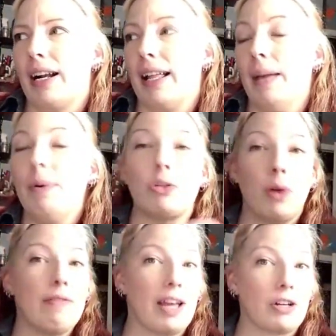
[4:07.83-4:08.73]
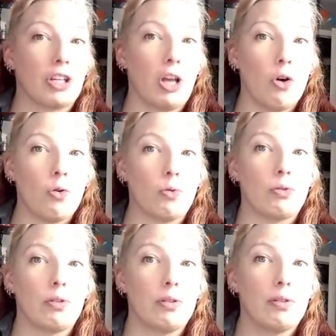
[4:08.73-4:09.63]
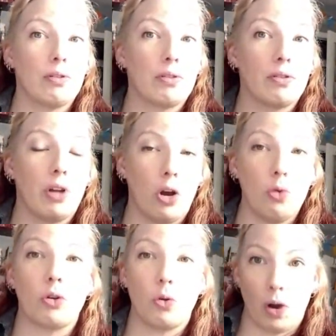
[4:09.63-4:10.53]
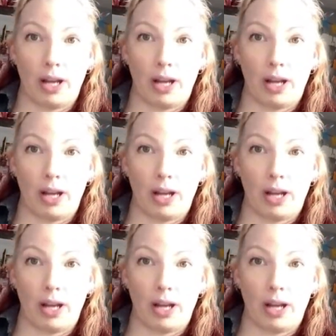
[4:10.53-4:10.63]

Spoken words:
and his wife actually owned quite